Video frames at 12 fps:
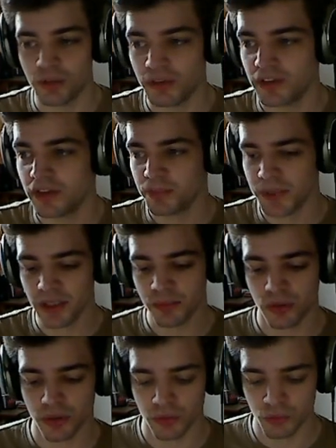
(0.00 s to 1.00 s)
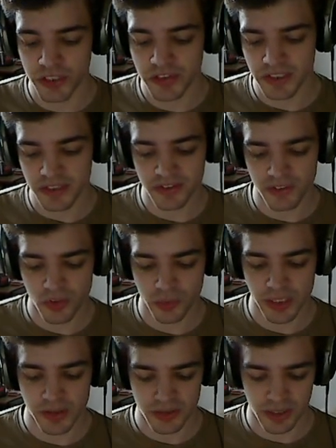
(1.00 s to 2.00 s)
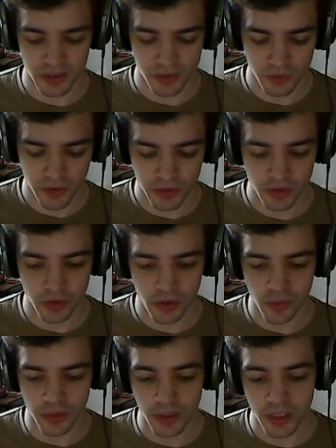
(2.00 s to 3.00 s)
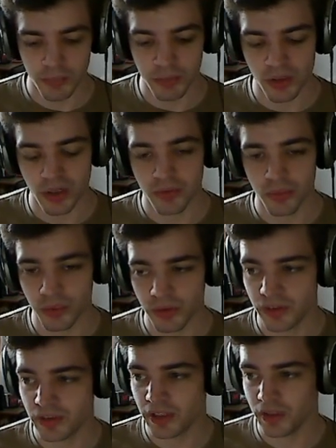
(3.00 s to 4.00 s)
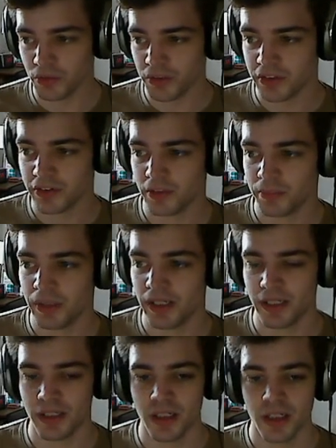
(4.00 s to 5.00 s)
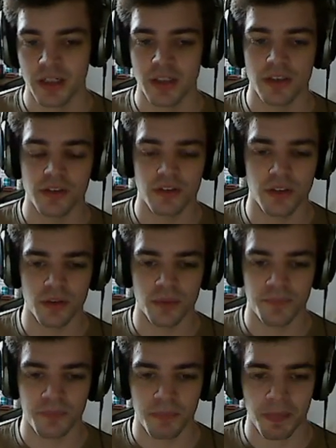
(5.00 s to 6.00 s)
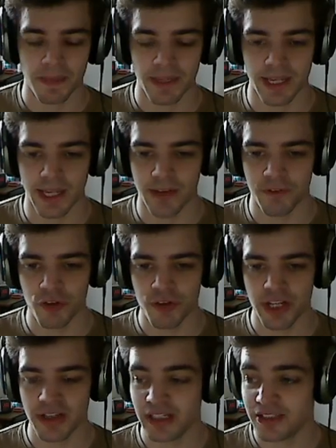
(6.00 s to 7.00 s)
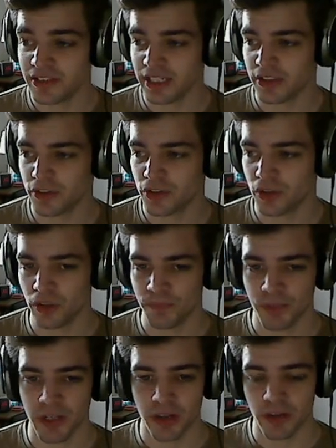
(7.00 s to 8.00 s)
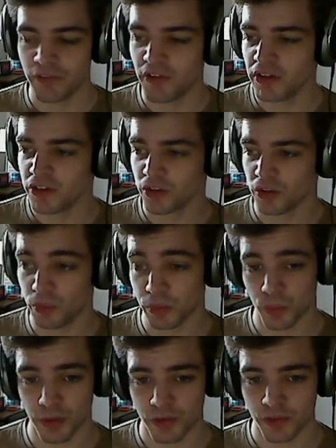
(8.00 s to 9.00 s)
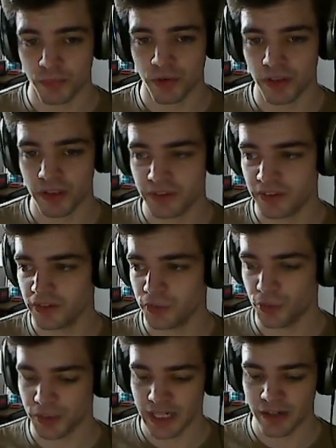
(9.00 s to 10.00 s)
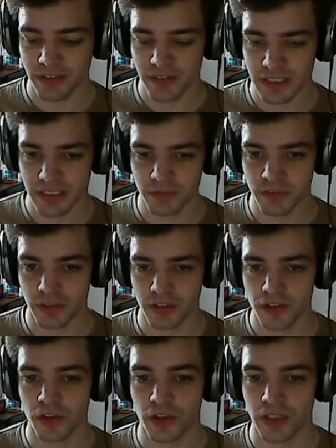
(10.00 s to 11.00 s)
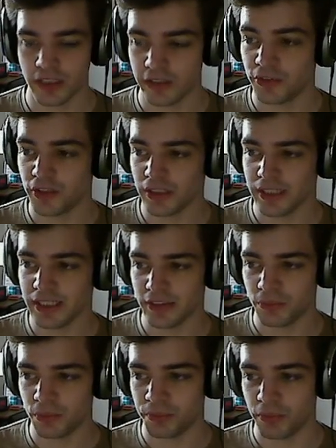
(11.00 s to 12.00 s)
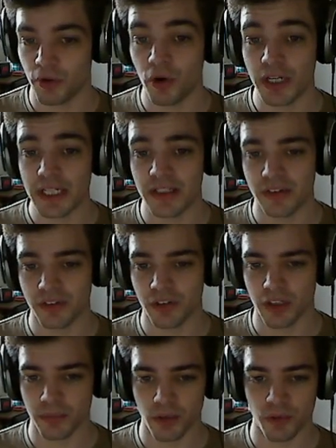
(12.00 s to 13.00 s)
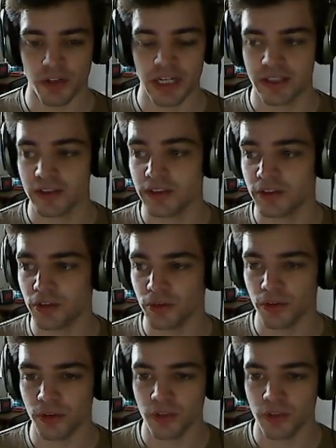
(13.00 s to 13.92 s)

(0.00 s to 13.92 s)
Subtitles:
becomes a risky situation, and it's fine to do it, but you have to understand the risks at play. So if you take that second shot, the first shot was with surprise, so you're guaranteed the first shot, and then you can leave before he has time to react and shoot you.